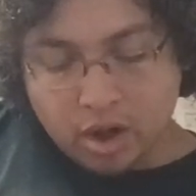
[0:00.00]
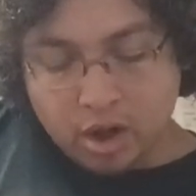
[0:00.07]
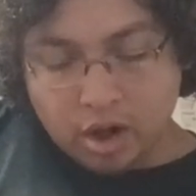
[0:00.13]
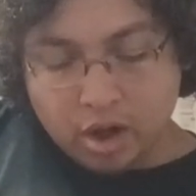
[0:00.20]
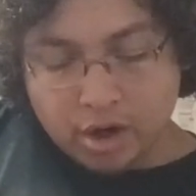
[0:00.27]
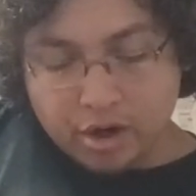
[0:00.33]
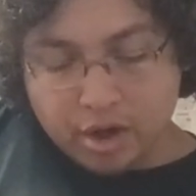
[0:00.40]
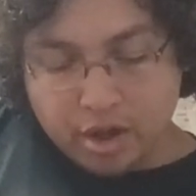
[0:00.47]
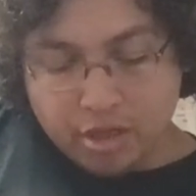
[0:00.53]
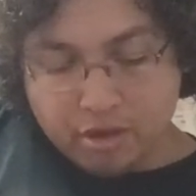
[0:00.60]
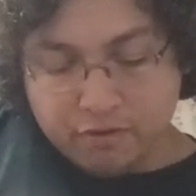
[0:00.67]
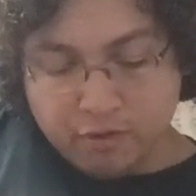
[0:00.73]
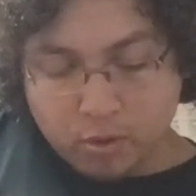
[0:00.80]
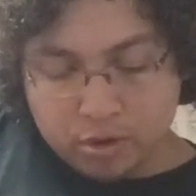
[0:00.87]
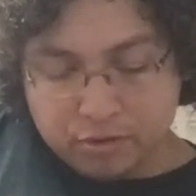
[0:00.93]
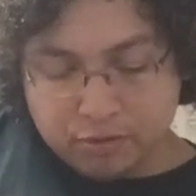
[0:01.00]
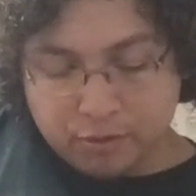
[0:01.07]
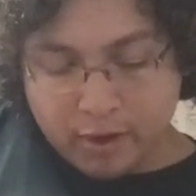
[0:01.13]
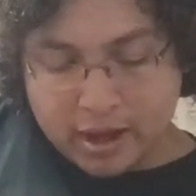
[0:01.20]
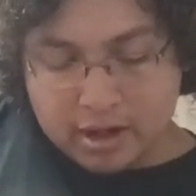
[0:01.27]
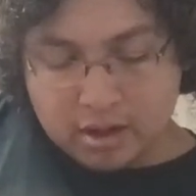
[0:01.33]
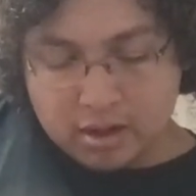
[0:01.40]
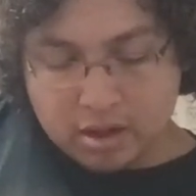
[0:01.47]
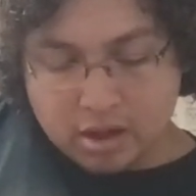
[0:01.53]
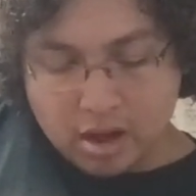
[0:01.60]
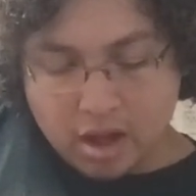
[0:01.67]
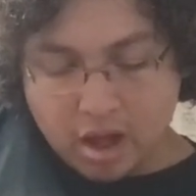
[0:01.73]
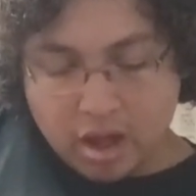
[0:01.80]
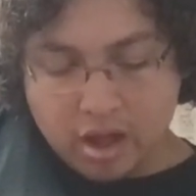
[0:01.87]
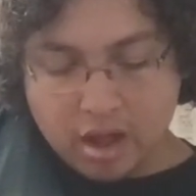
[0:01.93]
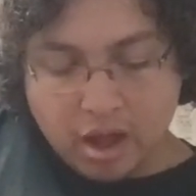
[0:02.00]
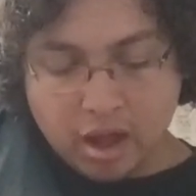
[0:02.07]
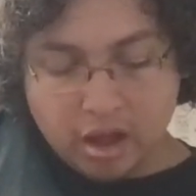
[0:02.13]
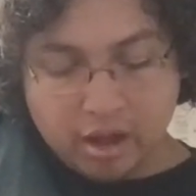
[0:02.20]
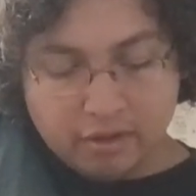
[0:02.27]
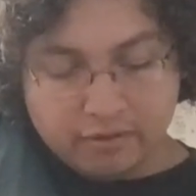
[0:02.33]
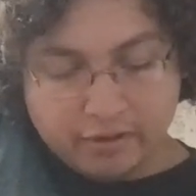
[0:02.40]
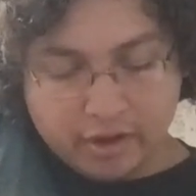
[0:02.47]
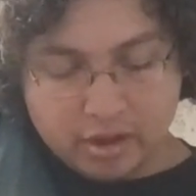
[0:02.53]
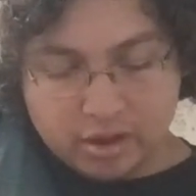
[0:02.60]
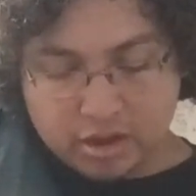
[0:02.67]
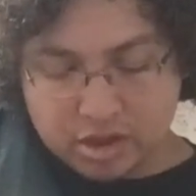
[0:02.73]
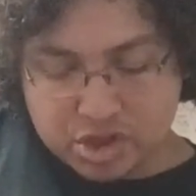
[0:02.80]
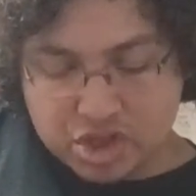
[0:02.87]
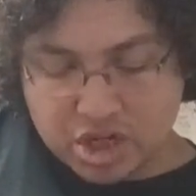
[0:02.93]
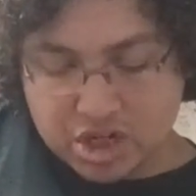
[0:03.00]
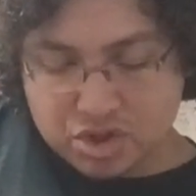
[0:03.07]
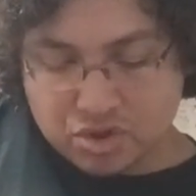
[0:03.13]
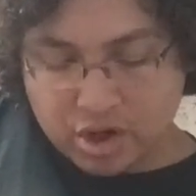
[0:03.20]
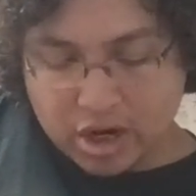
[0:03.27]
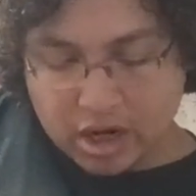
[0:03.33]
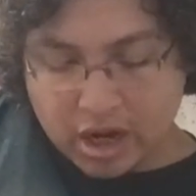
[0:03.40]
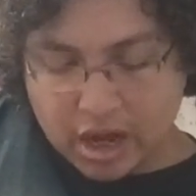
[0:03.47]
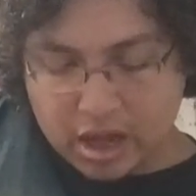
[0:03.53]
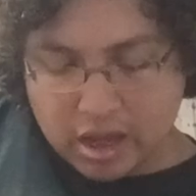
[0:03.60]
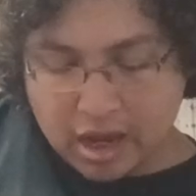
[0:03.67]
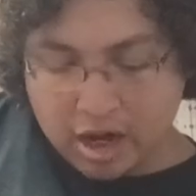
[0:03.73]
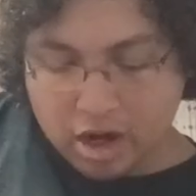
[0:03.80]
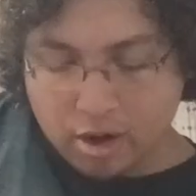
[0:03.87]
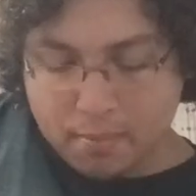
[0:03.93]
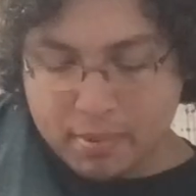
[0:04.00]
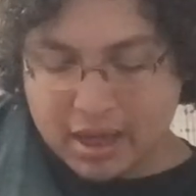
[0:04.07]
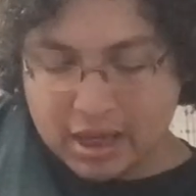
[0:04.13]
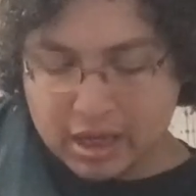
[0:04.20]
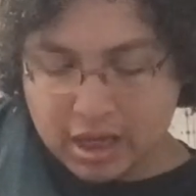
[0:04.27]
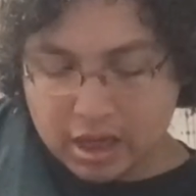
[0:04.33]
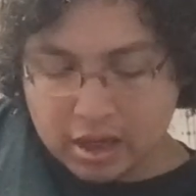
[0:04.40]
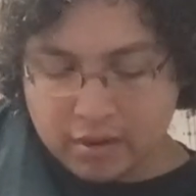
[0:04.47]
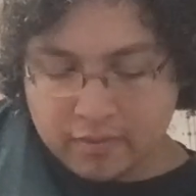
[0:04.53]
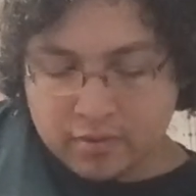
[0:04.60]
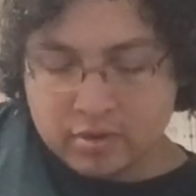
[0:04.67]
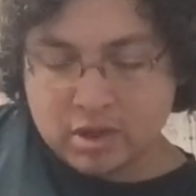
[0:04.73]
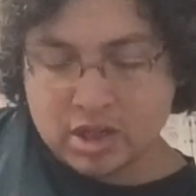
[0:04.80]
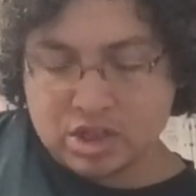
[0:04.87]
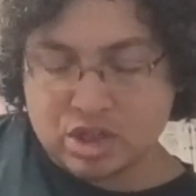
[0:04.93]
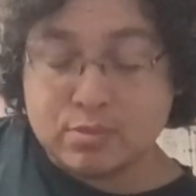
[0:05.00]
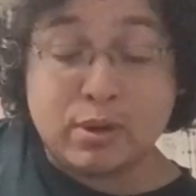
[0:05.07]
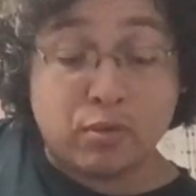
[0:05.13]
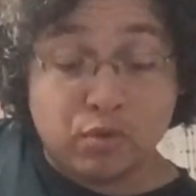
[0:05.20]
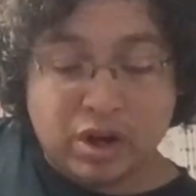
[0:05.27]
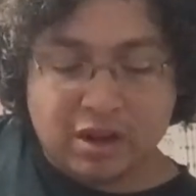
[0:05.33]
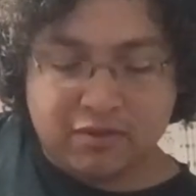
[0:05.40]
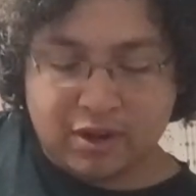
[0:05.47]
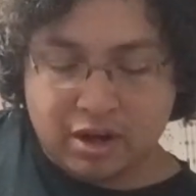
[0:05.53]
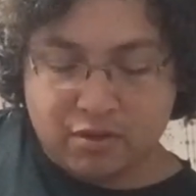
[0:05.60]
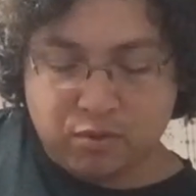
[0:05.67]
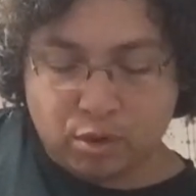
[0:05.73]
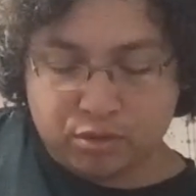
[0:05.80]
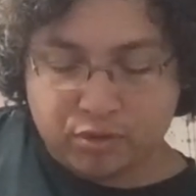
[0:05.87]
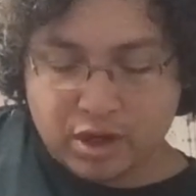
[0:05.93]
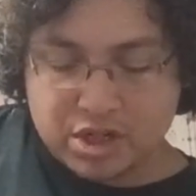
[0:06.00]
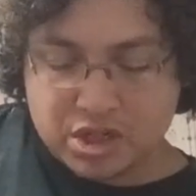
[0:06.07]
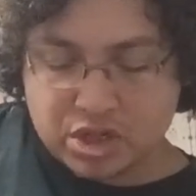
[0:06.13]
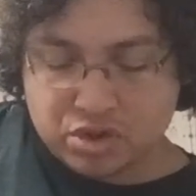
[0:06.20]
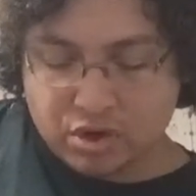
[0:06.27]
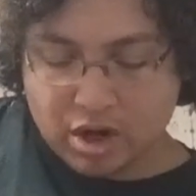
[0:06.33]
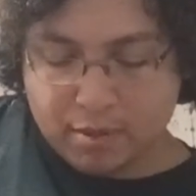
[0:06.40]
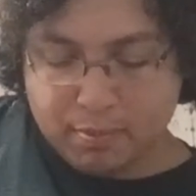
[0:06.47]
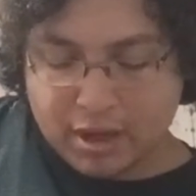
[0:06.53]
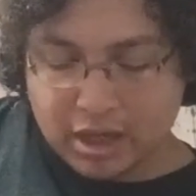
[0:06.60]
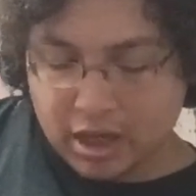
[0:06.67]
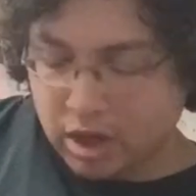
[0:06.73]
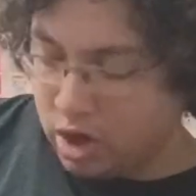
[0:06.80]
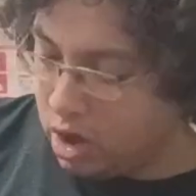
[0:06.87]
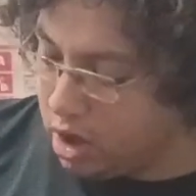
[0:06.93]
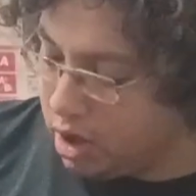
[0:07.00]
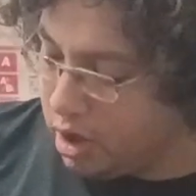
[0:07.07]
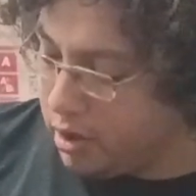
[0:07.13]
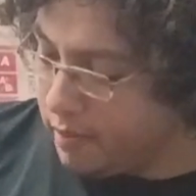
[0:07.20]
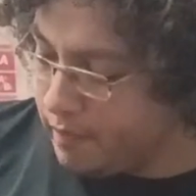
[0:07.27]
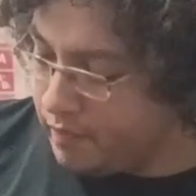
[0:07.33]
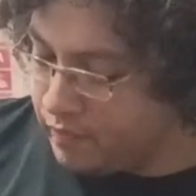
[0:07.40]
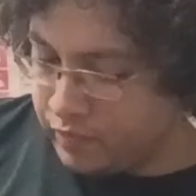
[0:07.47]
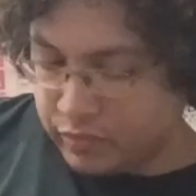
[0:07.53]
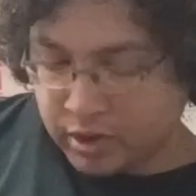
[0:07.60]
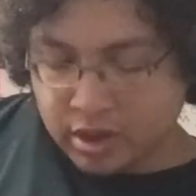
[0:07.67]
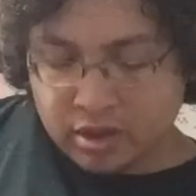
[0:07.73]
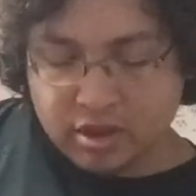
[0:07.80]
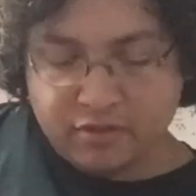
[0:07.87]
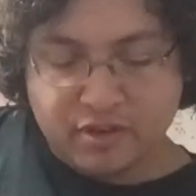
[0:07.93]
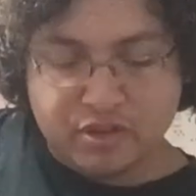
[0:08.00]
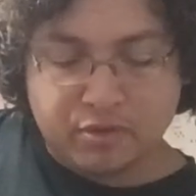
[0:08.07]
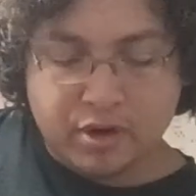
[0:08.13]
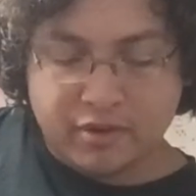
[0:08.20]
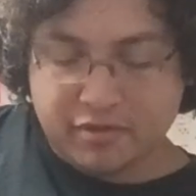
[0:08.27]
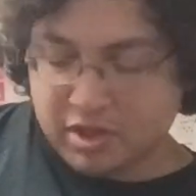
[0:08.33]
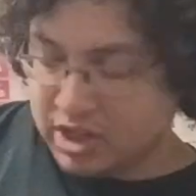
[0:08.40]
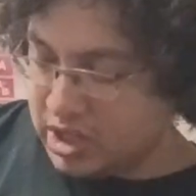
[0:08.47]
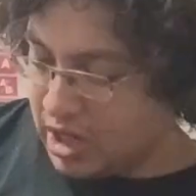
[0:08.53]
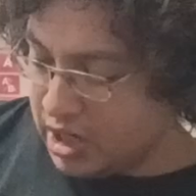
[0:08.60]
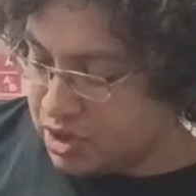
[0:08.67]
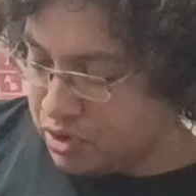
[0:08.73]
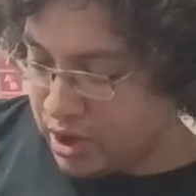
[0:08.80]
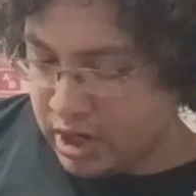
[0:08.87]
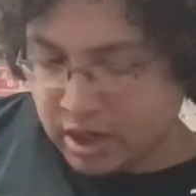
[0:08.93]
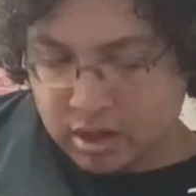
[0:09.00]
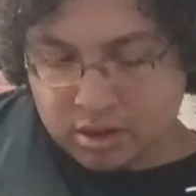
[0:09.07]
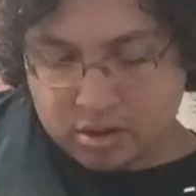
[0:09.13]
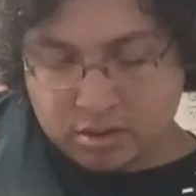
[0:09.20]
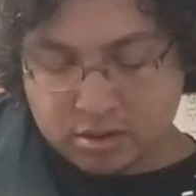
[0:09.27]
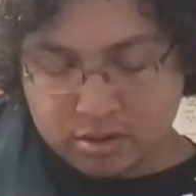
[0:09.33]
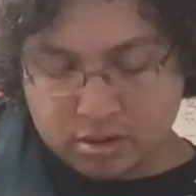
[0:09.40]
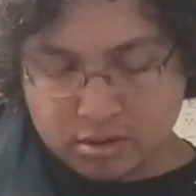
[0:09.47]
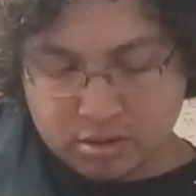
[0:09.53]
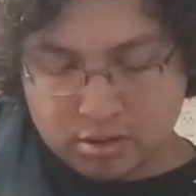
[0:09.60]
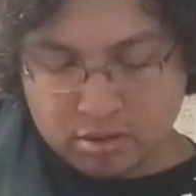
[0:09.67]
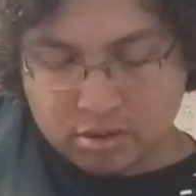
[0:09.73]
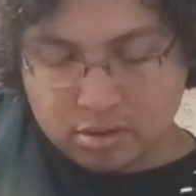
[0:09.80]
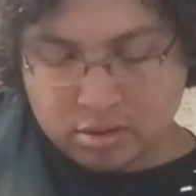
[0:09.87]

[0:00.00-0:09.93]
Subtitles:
on the 4th fret of the G string, and our ring finger 4th fret G string, pinky on the 5th fret of the D string. Then